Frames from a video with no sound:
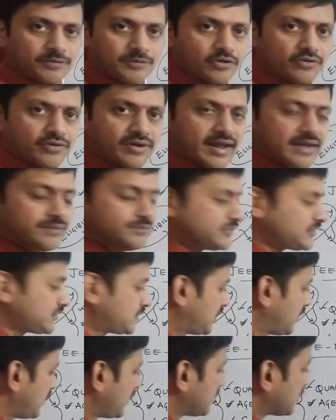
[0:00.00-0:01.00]
programs.
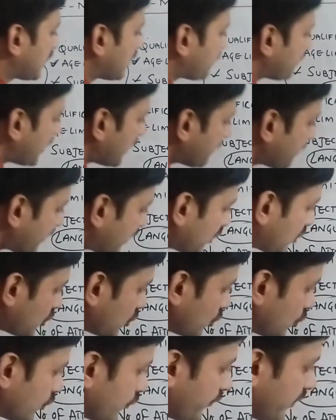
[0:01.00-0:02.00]
The paper
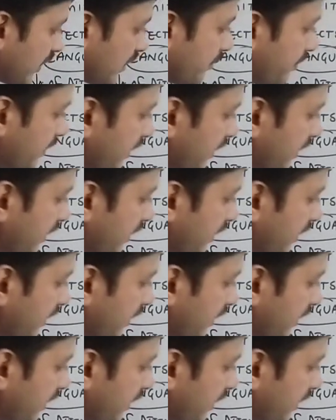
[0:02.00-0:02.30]
2 will